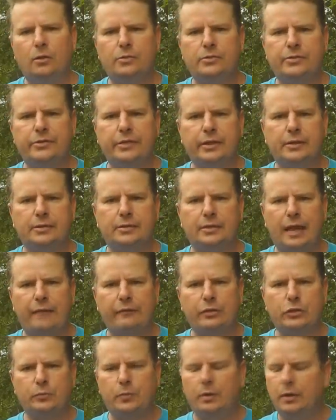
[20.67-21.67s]
oh six
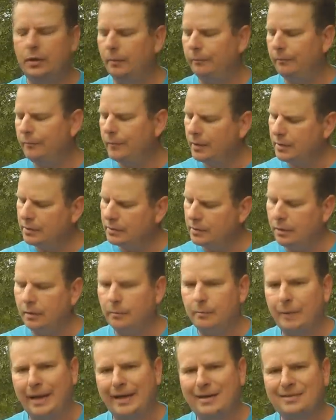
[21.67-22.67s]
Savage pump. It's
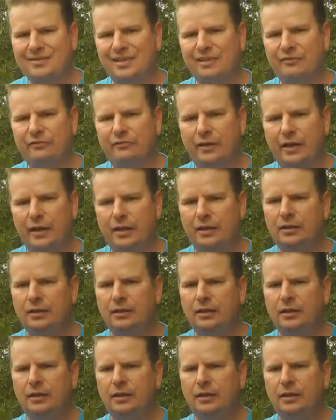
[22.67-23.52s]
uh, magazine fed.